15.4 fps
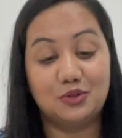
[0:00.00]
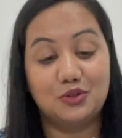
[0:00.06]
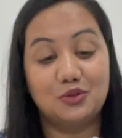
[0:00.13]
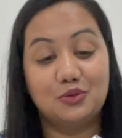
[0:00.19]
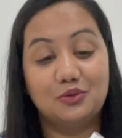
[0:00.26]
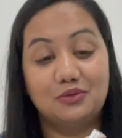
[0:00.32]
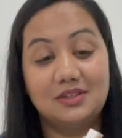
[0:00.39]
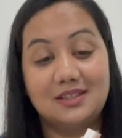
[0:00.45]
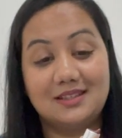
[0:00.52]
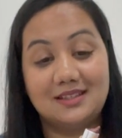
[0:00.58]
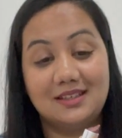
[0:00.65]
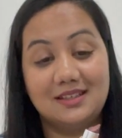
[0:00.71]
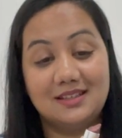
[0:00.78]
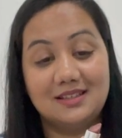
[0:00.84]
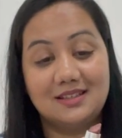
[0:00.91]
So this
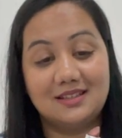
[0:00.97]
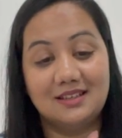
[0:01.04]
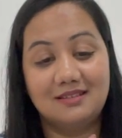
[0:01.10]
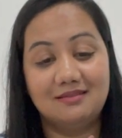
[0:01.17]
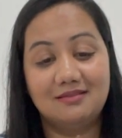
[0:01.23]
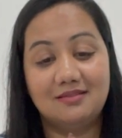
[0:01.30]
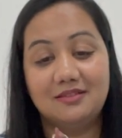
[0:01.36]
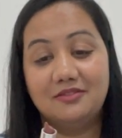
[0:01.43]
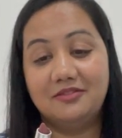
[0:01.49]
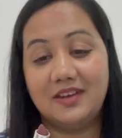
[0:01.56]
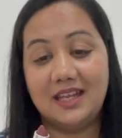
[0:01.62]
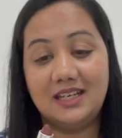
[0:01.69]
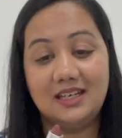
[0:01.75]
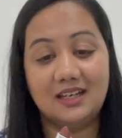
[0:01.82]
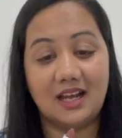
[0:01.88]
is a
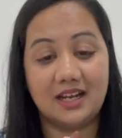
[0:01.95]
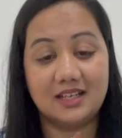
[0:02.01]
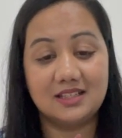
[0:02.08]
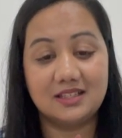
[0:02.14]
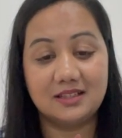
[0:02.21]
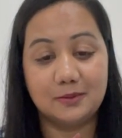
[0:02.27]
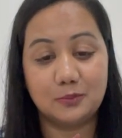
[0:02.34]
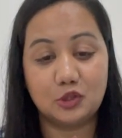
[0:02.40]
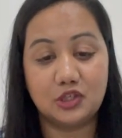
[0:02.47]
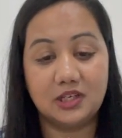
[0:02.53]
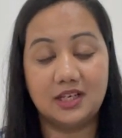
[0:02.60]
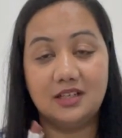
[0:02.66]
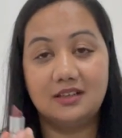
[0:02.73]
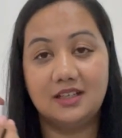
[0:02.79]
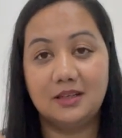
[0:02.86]
very nice lip
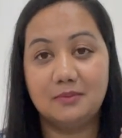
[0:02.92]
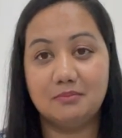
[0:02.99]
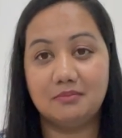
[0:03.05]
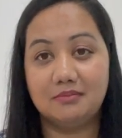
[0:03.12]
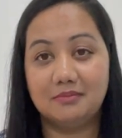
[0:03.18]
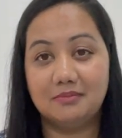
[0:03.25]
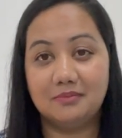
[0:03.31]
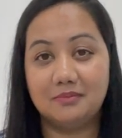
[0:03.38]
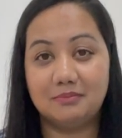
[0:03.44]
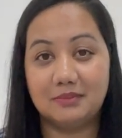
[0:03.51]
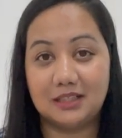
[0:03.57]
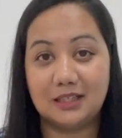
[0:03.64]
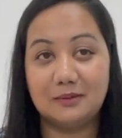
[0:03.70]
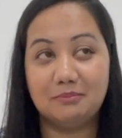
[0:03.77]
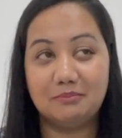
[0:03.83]
shade. Ye
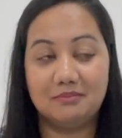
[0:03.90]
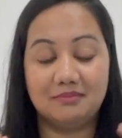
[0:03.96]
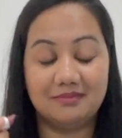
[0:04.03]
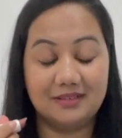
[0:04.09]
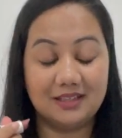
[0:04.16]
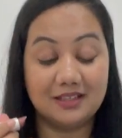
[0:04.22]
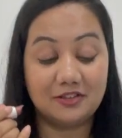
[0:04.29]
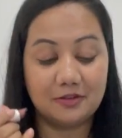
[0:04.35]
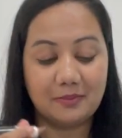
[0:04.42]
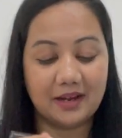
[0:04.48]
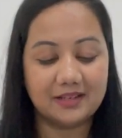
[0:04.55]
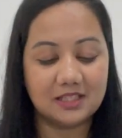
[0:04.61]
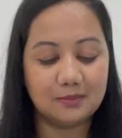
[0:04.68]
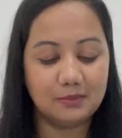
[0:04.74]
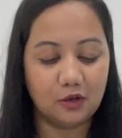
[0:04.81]
matlab, it
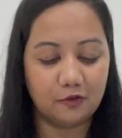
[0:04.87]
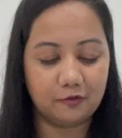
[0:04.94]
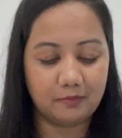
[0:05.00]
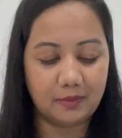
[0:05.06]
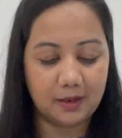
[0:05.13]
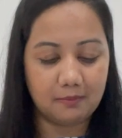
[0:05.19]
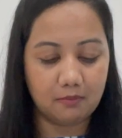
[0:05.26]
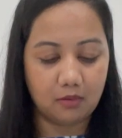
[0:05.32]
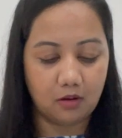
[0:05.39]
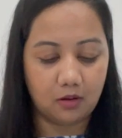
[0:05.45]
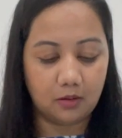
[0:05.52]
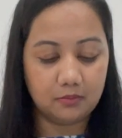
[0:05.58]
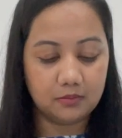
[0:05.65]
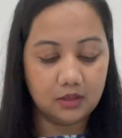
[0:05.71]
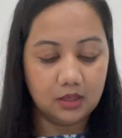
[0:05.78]
reminds me of my
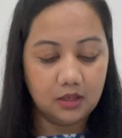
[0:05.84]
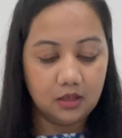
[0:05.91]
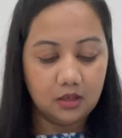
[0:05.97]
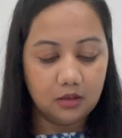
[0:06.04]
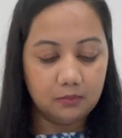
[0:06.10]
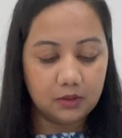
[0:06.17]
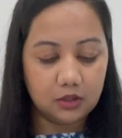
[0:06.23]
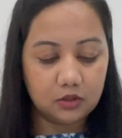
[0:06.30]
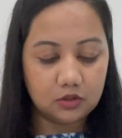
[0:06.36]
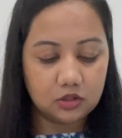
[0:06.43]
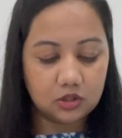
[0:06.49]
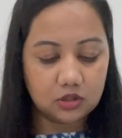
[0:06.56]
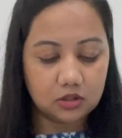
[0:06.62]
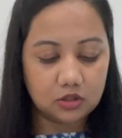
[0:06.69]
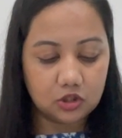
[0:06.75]
mom,
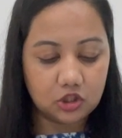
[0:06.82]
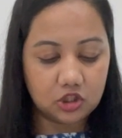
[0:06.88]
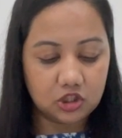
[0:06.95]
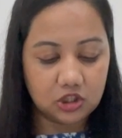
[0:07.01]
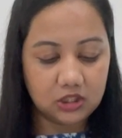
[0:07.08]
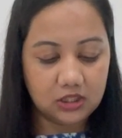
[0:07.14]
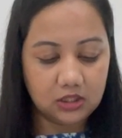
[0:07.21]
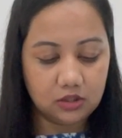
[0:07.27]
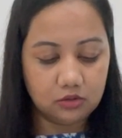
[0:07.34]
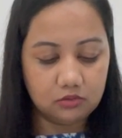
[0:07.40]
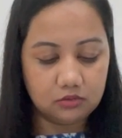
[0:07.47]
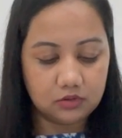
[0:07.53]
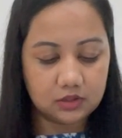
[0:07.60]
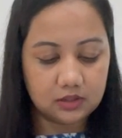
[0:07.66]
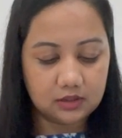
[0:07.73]
because she
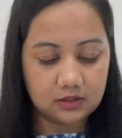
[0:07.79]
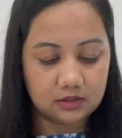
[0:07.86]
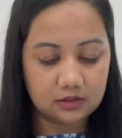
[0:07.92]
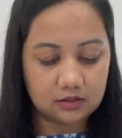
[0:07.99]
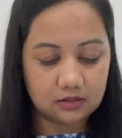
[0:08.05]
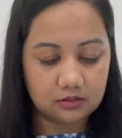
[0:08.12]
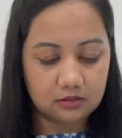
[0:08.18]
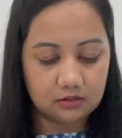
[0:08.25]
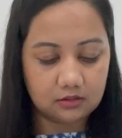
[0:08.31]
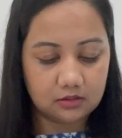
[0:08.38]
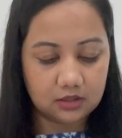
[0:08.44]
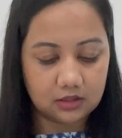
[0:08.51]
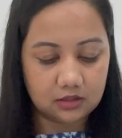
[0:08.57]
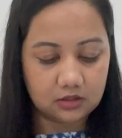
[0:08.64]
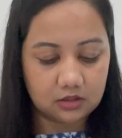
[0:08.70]
uses
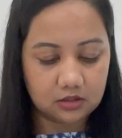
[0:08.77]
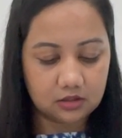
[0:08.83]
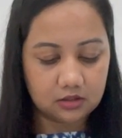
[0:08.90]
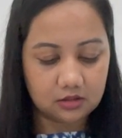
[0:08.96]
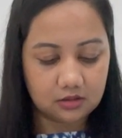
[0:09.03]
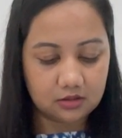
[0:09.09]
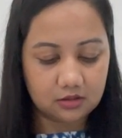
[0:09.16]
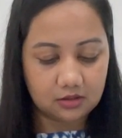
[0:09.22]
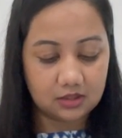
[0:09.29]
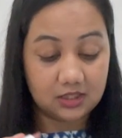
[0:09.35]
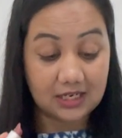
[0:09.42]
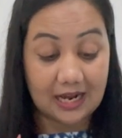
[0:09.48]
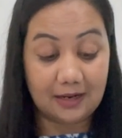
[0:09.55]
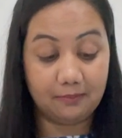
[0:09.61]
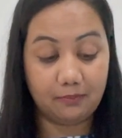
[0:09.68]
this
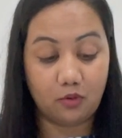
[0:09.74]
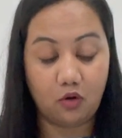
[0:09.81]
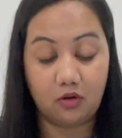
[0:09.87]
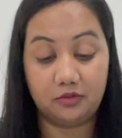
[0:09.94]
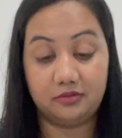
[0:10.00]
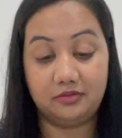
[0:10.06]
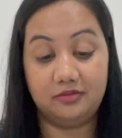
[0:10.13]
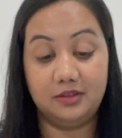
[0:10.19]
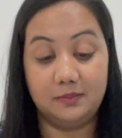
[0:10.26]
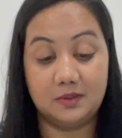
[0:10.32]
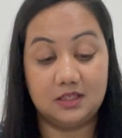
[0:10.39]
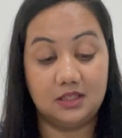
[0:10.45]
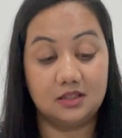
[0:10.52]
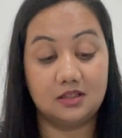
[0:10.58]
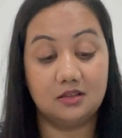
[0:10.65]
type of
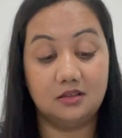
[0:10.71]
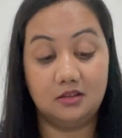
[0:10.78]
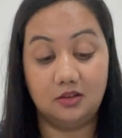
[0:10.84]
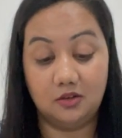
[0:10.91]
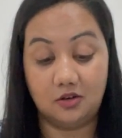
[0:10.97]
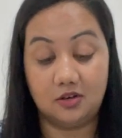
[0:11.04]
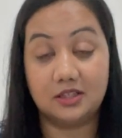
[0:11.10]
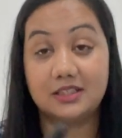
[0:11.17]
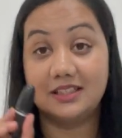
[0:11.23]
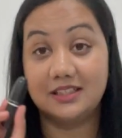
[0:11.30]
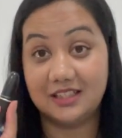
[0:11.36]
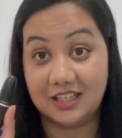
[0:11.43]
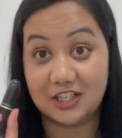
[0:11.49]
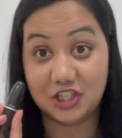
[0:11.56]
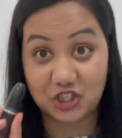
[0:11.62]
lipsticks a lot.
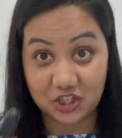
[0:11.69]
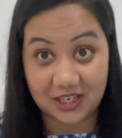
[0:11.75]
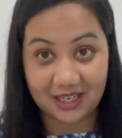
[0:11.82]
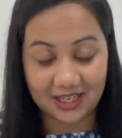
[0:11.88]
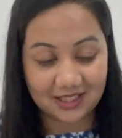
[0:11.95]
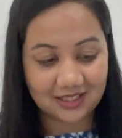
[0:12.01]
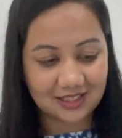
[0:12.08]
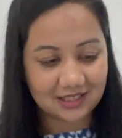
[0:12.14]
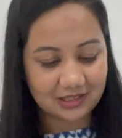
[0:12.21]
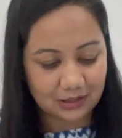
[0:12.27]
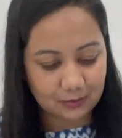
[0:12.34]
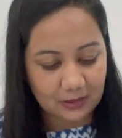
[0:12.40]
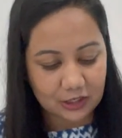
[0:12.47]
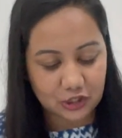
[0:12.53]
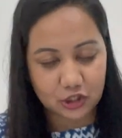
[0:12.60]
Ye shade ki
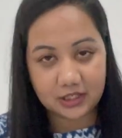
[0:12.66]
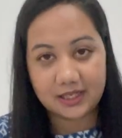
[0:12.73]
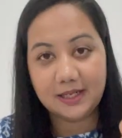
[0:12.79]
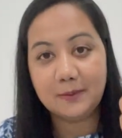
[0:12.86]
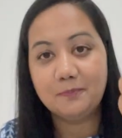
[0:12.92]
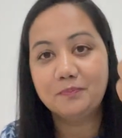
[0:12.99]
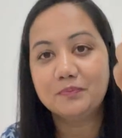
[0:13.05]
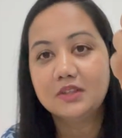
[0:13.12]
especially.